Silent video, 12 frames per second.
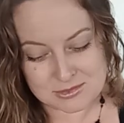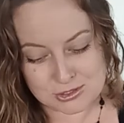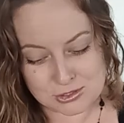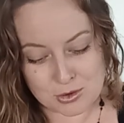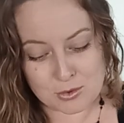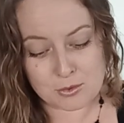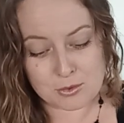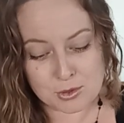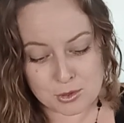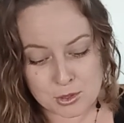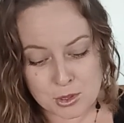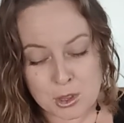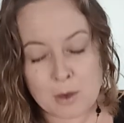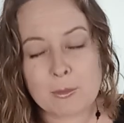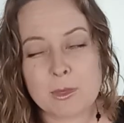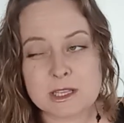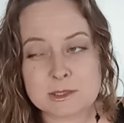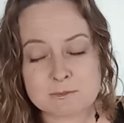So
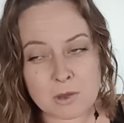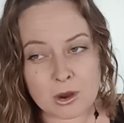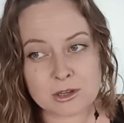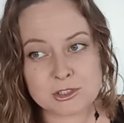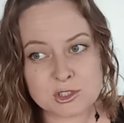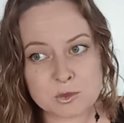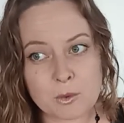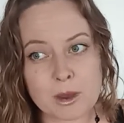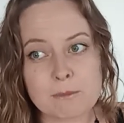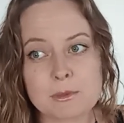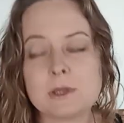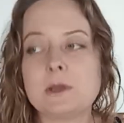this Mars square